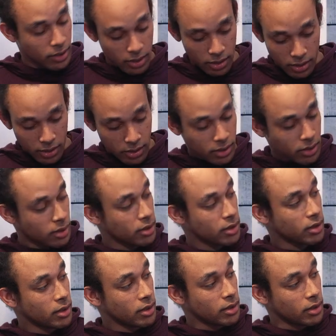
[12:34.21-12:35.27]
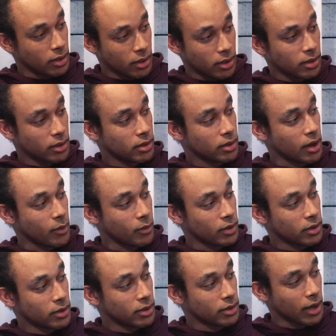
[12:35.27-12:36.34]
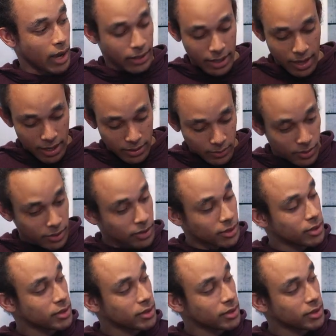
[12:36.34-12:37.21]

Yeah. You gonna buy this? Yeah. You lying? I did. I would. You're